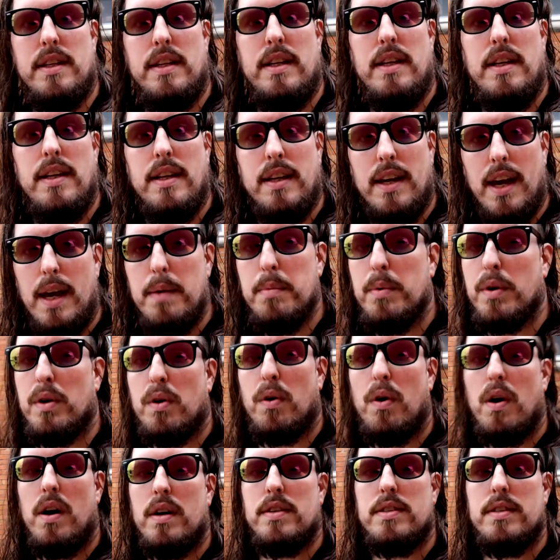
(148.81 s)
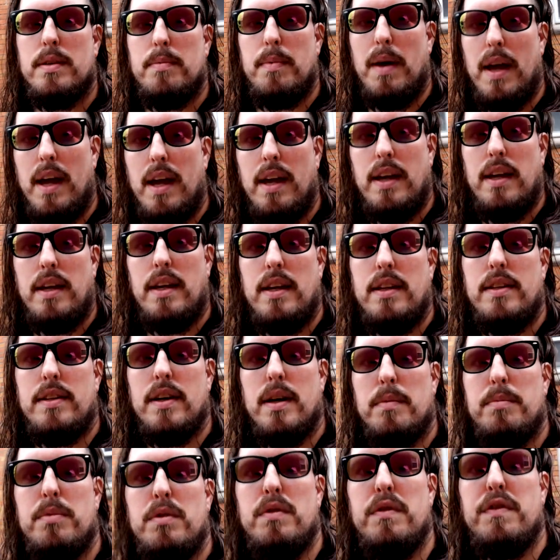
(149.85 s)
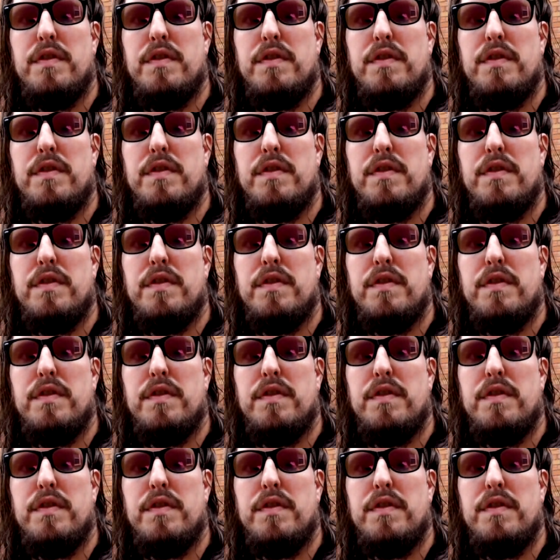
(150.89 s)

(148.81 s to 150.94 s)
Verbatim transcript: he came across some AEW